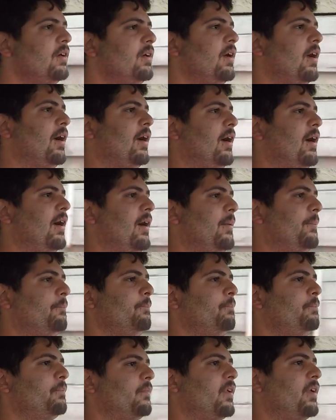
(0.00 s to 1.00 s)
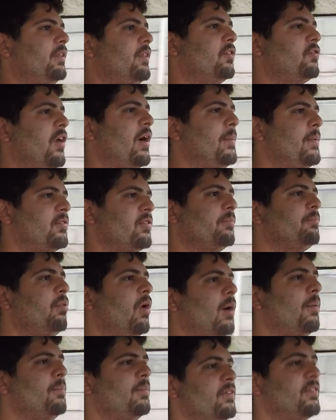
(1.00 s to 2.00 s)
The transmission
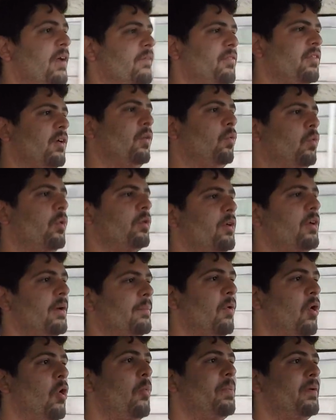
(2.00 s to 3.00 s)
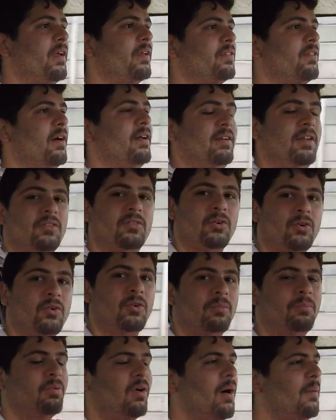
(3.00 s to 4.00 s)
problem is definitely a worry. I'm hoping it's not an internal
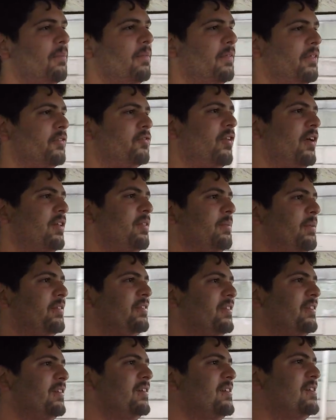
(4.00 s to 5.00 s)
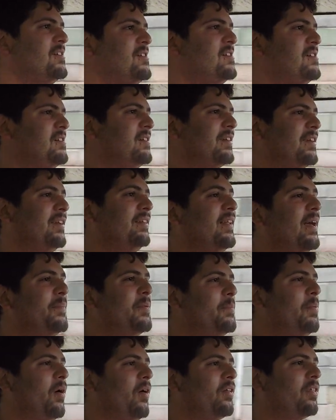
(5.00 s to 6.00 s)
problem with the transmission. Can that be
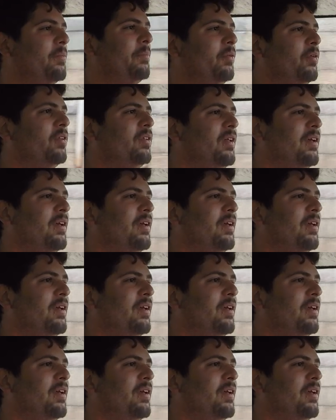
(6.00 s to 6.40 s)
possible?